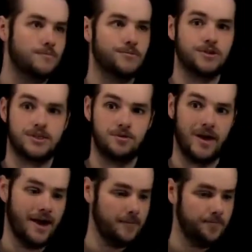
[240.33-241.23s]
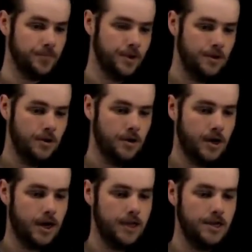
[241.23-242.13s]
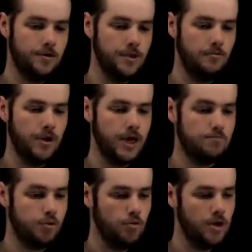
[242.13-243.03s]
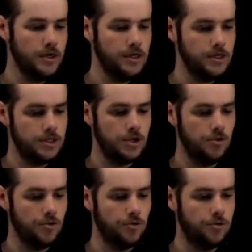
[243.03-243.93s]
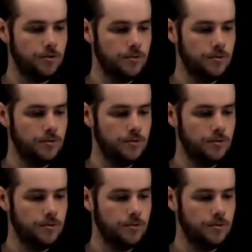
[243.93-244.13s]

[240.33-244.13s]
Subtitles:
Let's do that. I know that when I plug in 2,